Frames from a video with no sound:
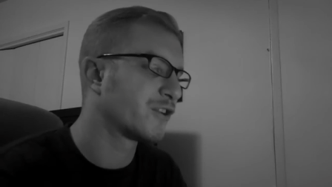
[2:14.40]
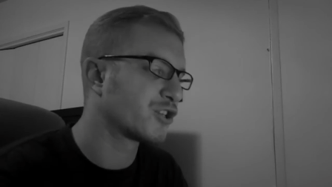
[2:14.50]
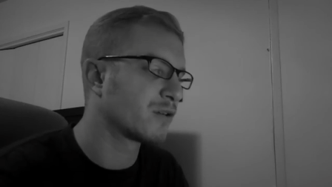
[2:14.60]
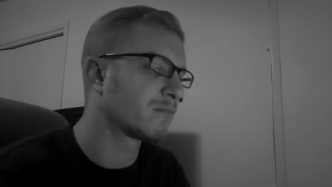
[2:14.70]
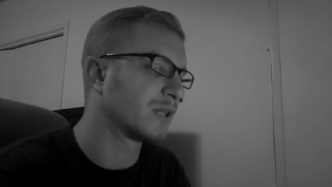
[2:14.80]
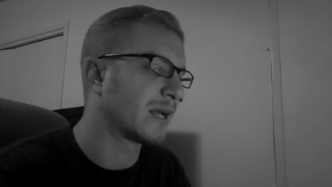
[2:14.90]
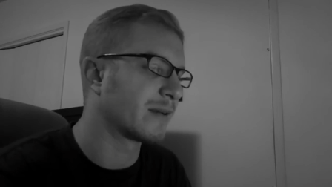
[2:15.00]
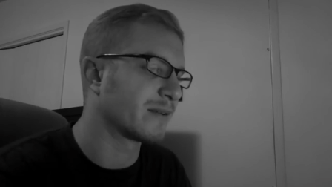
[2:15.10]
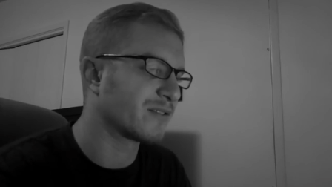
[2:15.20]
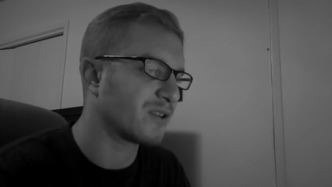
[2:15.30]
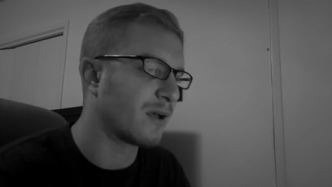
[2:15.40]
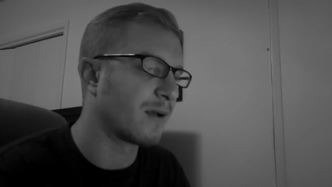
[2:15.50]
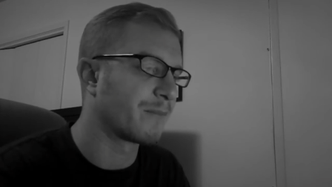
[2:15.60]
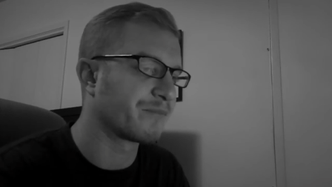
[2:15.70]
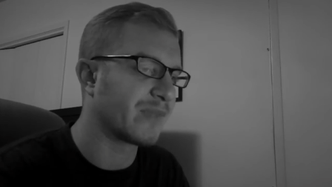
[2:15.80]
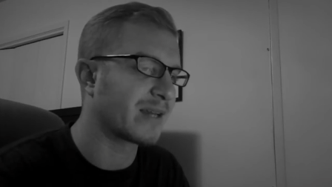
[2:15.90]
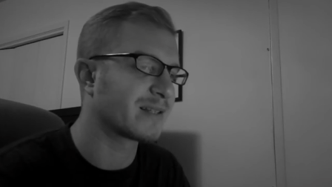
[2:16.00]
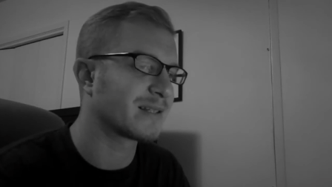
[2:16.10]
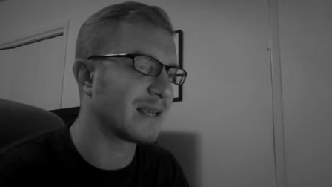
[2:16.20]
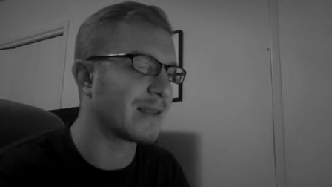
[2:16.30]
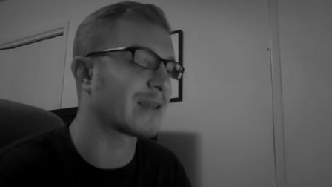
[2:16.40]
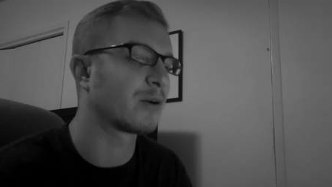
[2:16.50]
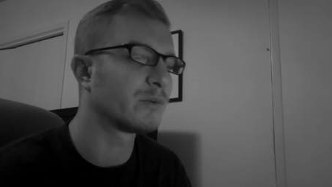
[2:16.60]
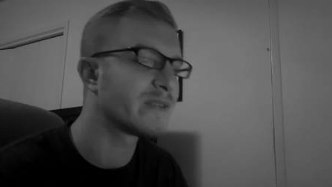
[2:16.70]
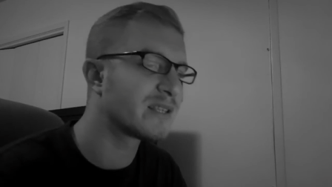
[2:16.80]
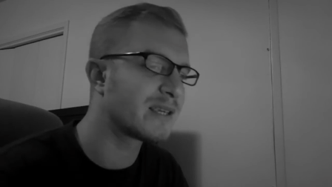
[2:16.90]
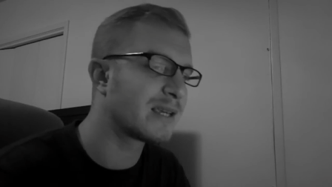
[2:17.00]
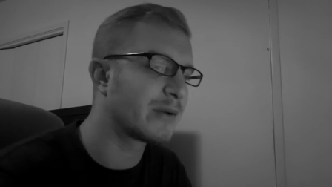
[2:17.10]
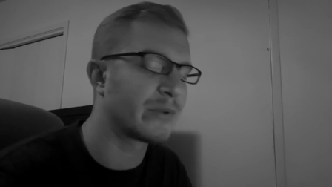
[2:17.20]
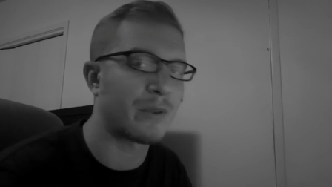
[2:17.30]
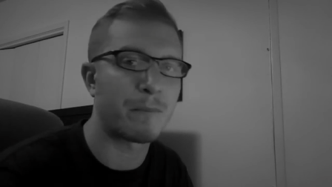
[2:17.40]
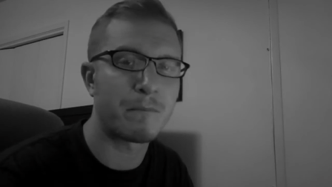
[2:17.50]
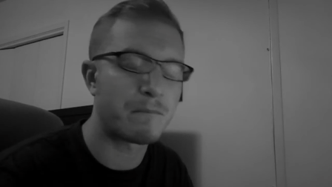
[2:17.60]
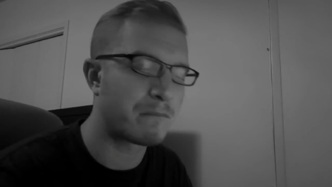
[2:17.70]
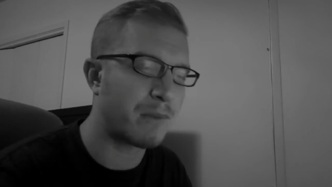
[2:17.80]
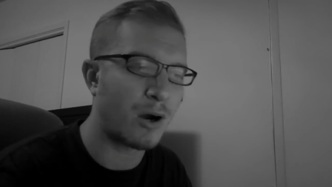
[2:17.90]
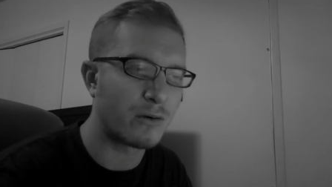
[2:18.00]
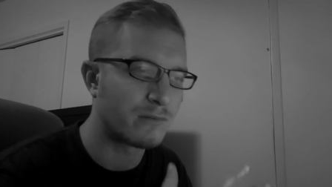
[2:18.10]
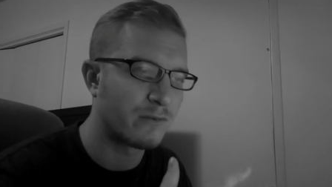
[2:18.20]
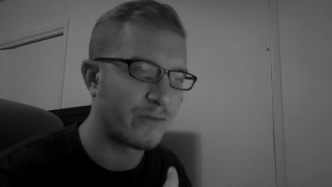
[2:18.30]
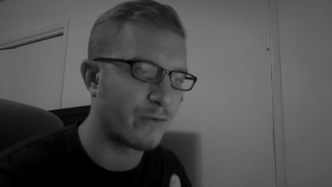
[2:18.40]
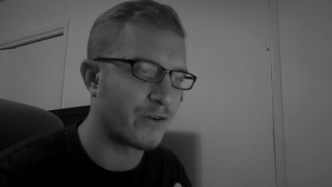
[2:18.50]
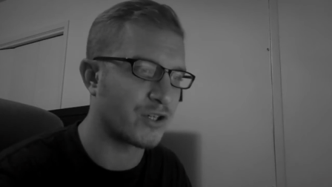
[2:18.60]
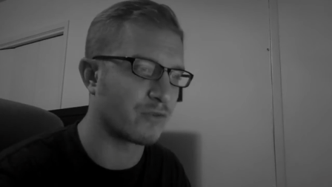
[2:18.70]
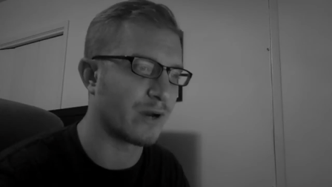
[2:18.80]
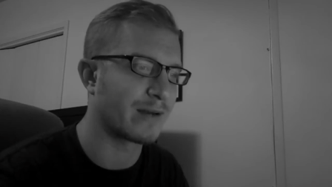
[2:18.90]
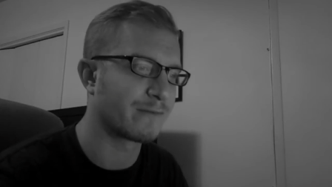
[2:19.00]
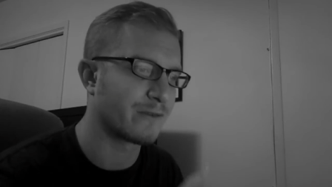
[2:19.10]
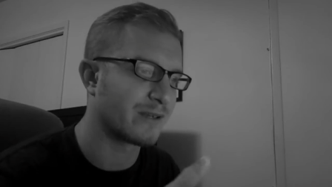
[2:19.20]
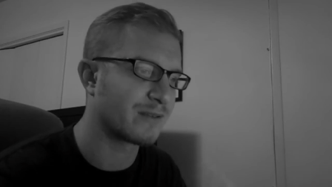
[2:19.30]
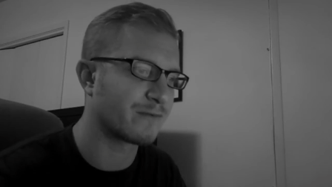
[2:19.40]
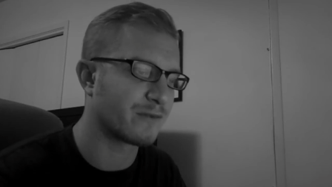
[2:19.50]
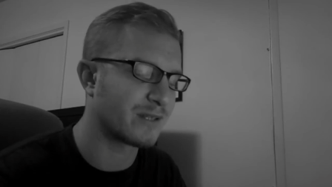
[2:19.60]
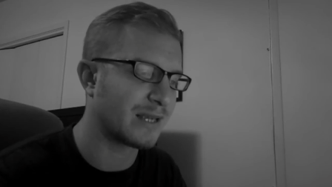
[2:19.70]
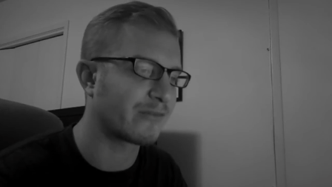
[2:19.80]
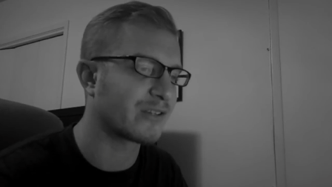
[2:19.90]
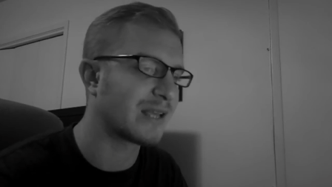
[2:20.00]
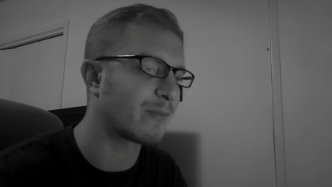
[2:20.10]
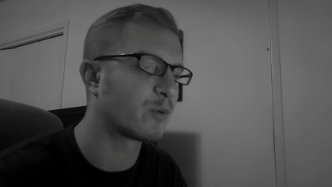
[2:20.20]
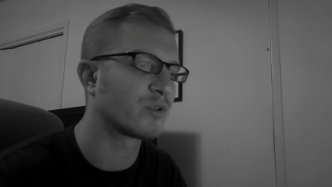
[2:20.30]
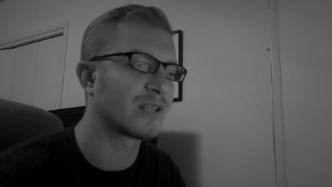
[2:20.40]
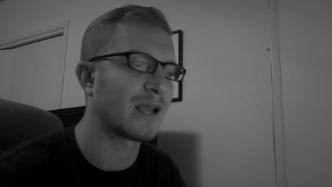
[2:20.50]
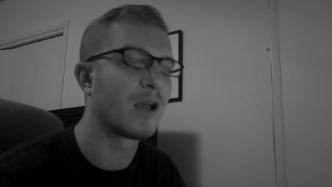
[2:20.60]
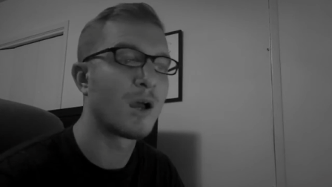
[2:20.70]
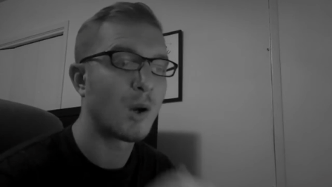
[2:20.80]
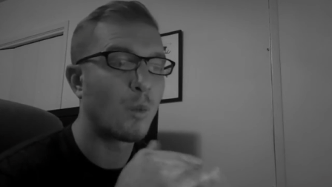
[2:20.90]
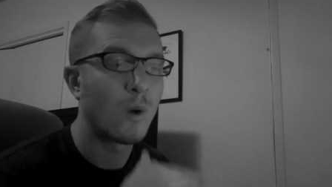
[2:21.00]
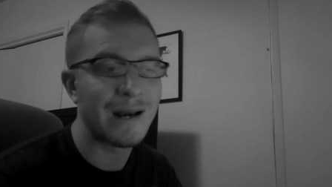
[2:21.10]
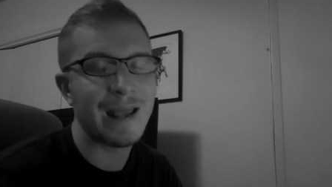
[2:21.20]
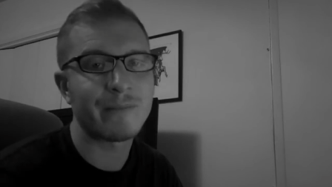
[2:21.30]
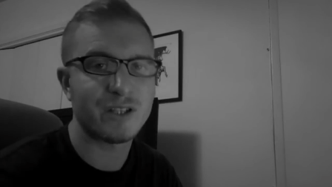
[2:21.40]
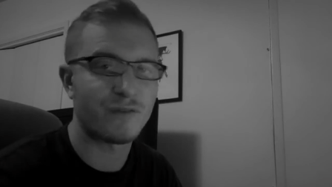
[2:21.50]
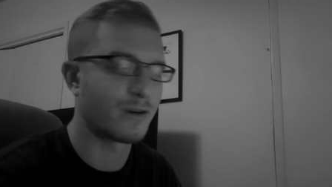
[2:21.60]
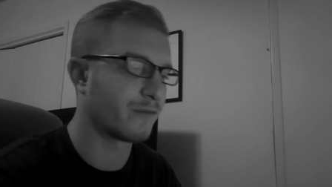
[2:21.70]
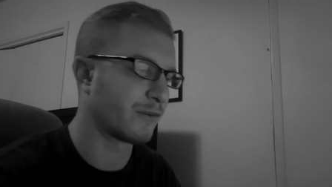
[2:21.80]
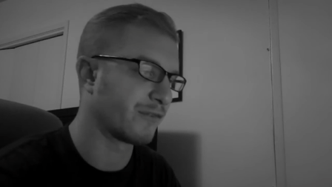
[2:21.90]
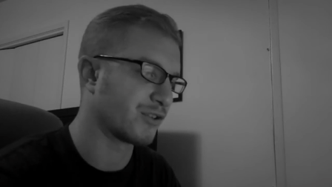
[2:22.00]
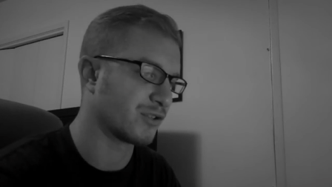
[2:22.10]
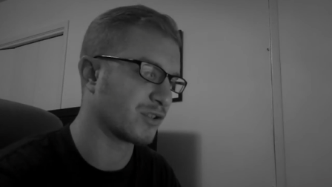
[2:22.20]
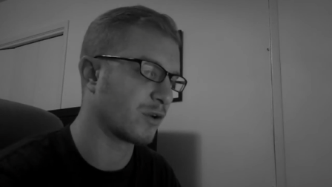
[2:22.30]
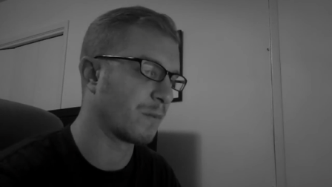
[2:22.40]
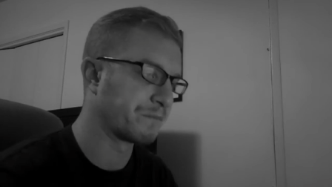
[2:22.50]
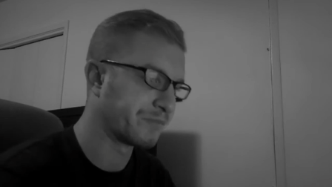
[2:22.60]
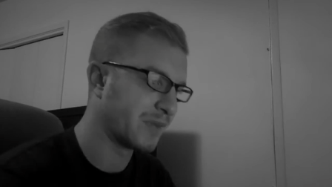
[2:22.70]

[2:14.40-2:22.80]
vision blindness. Um, that is to say, they can only see with a part of their vision, right? For the, for the sake of example, we'll say one hemisphere of their vision. So